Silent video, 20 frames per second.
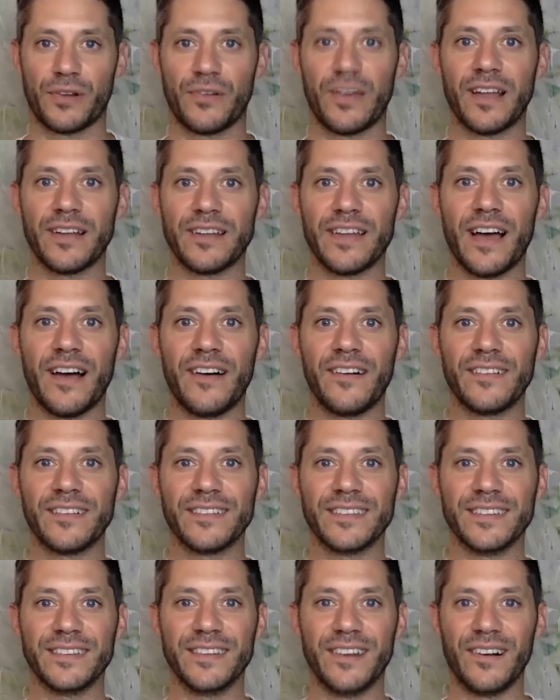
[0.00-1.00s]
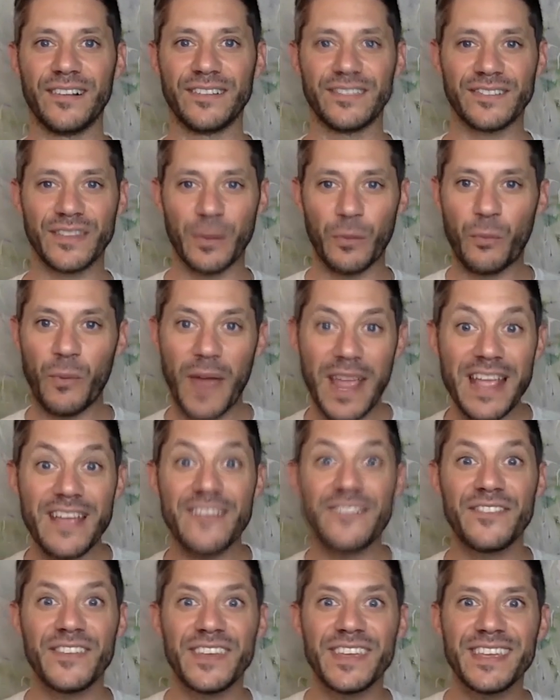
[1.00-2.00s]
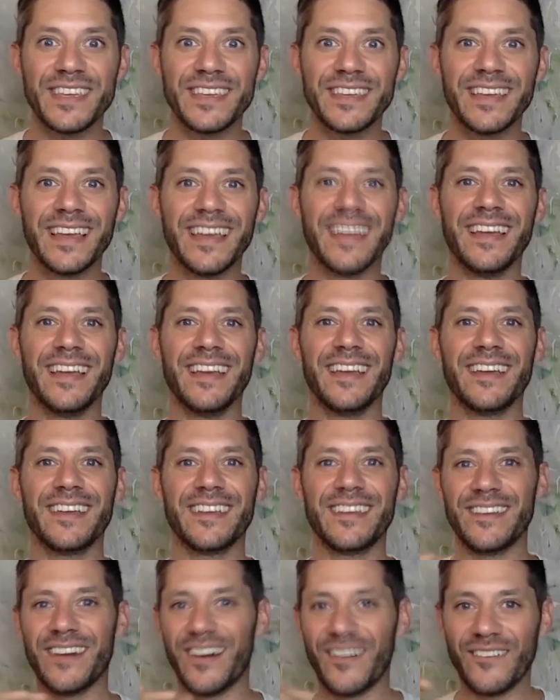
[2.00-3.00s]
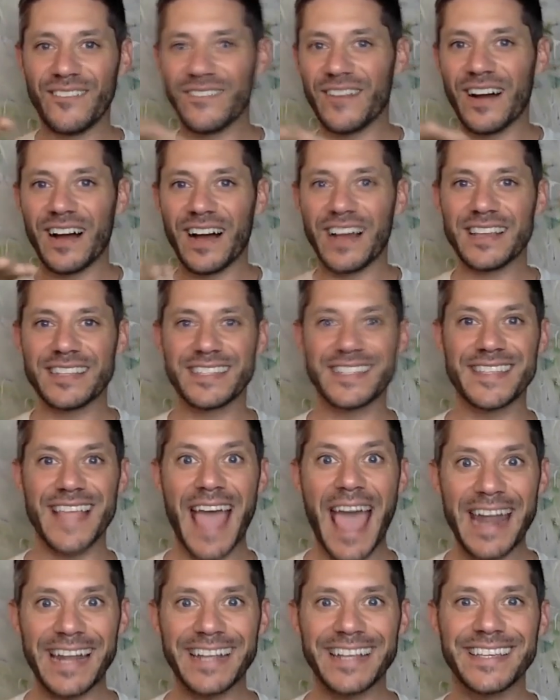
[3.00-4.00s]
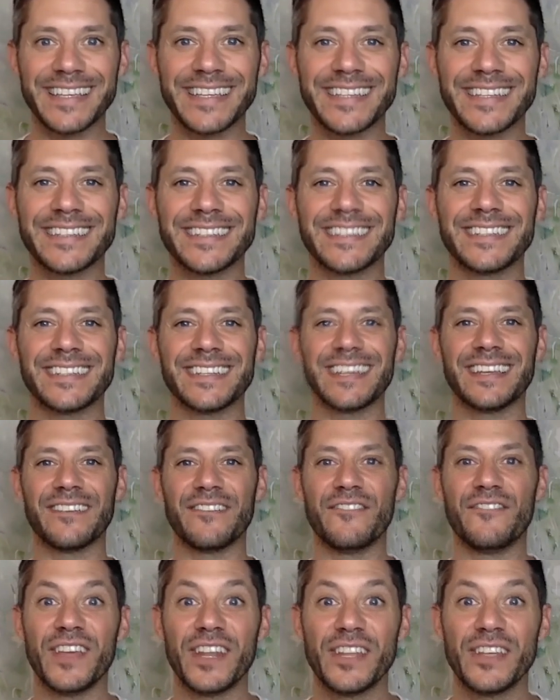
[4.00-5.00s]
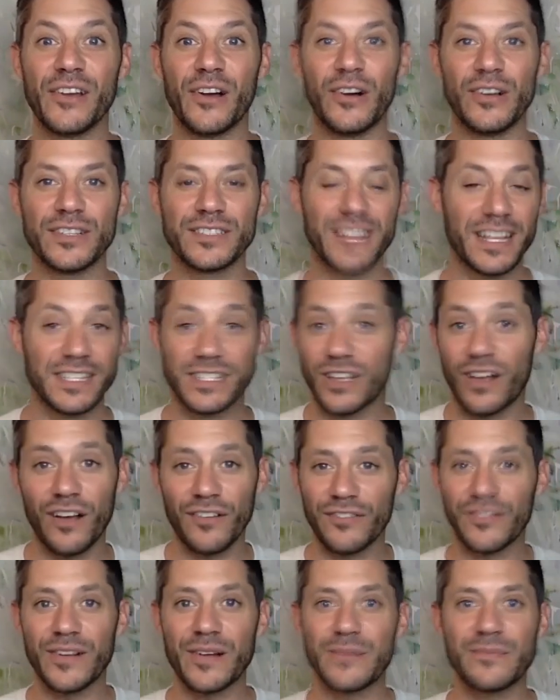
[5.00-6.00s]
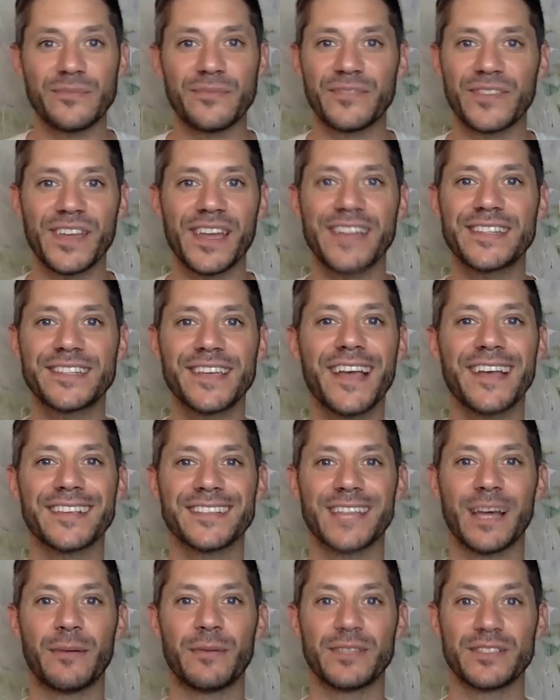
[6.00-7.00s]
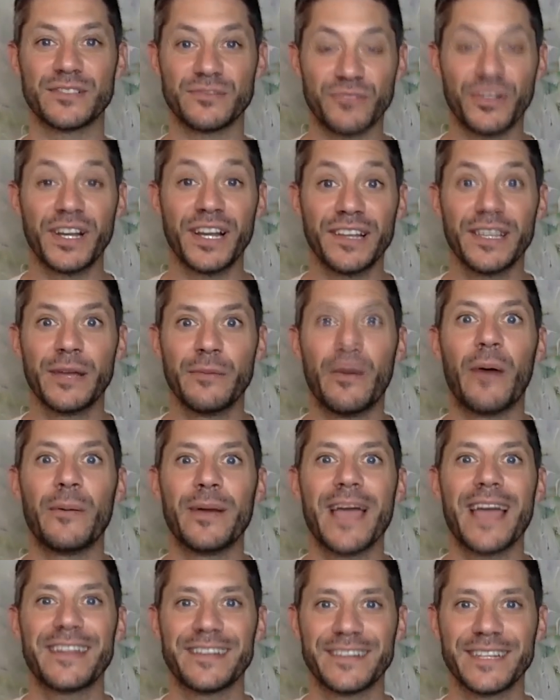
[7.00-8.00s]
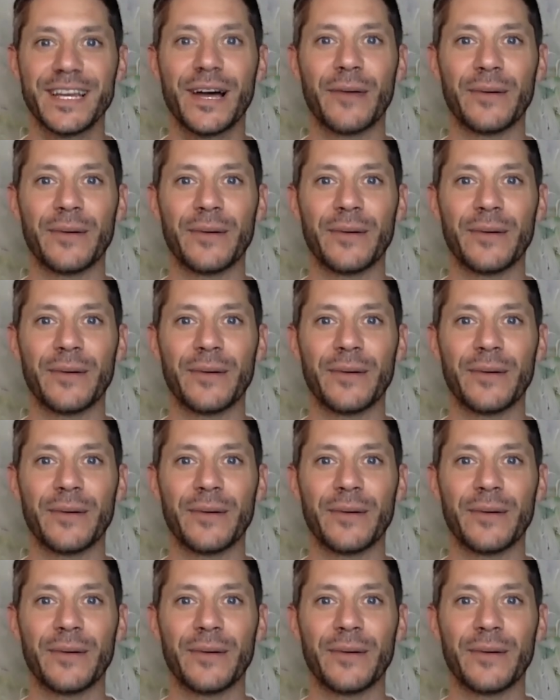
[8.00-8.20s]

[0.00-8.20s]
right now. You oh. know, the wavy, you know, uh, staticky videos. That's all from VHS. That was really what we had to deal